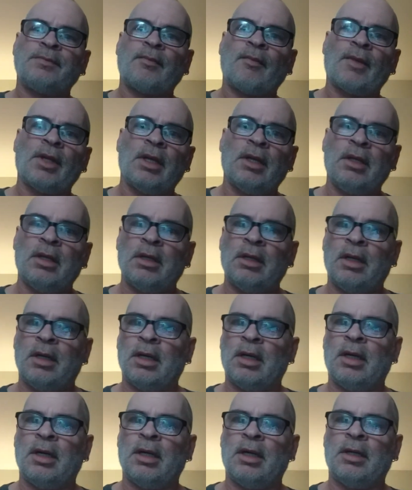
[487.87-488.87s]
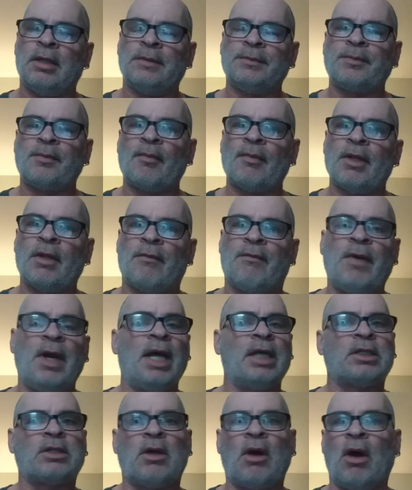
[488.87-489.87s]
The
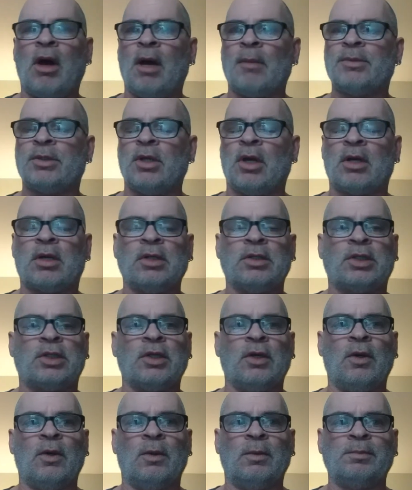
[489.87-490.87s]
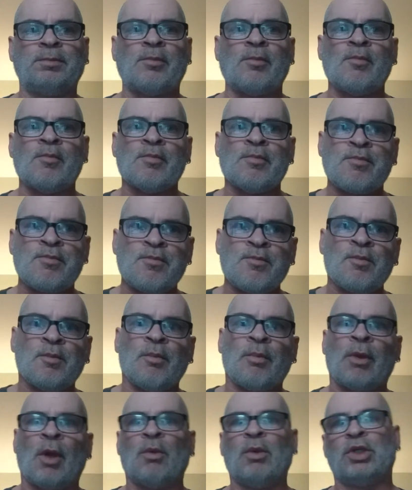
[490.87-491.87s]
fast carbs are consumed,
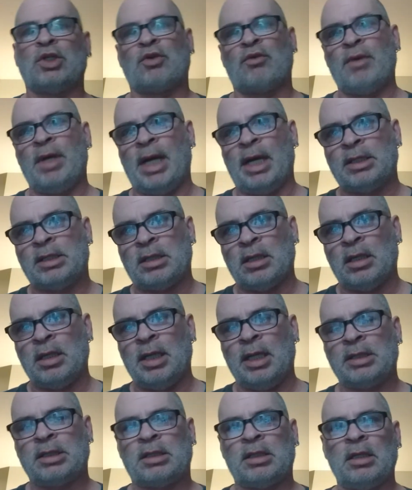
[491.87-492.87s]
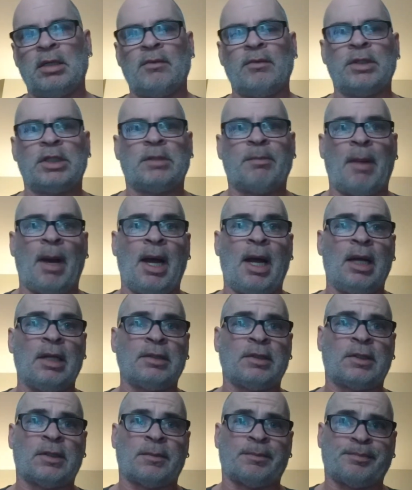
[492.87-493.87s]
which creates an insulin
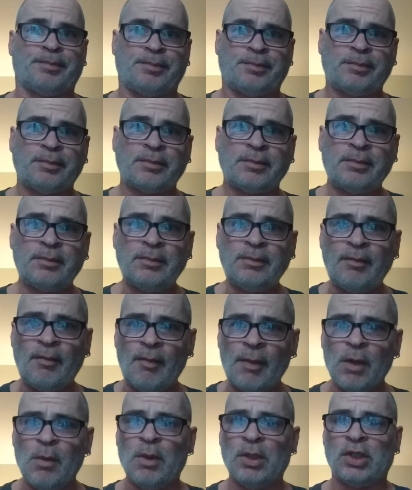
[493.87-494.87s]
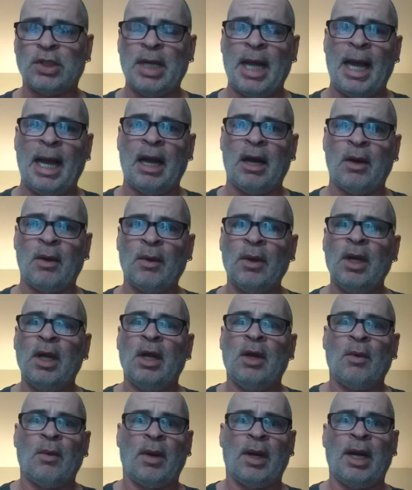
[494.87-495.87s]
response, which now
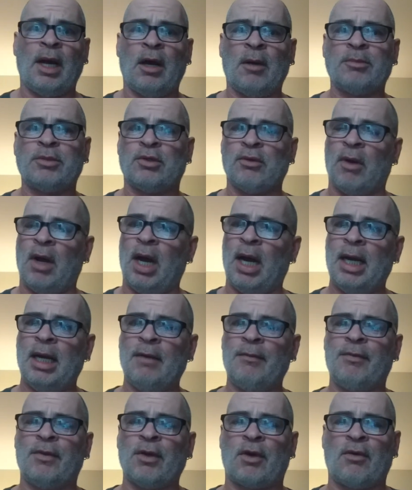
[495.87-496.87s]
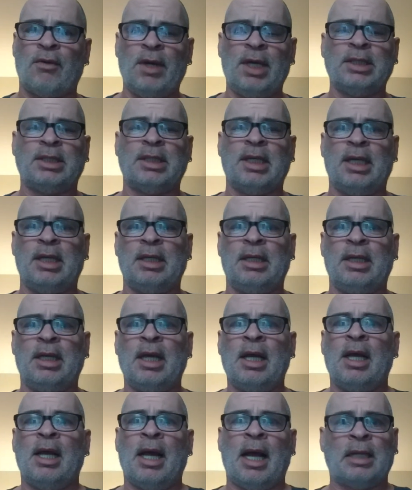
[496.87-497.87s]
will help drive the creatine
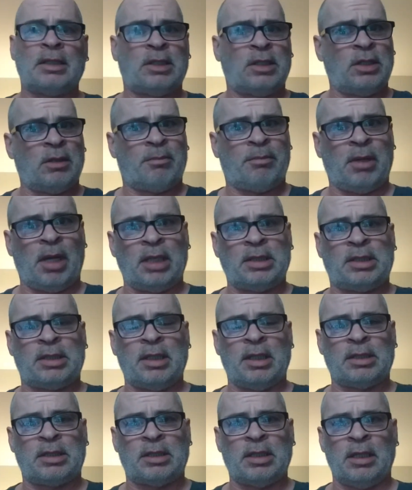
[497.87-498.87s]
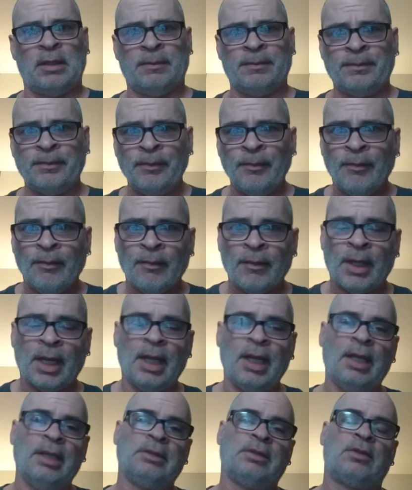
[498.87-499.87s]
that's in your blood system
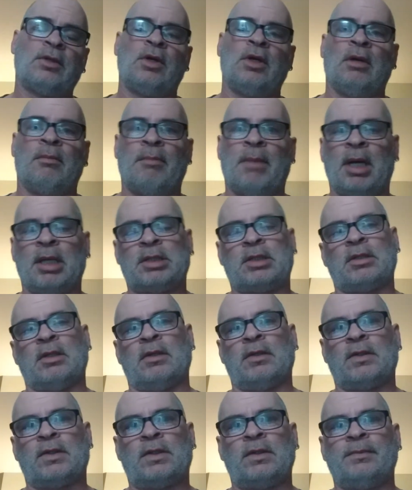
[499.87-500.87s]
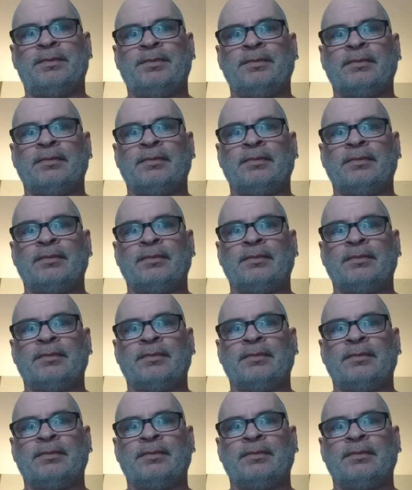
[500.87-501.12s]
into your muscles.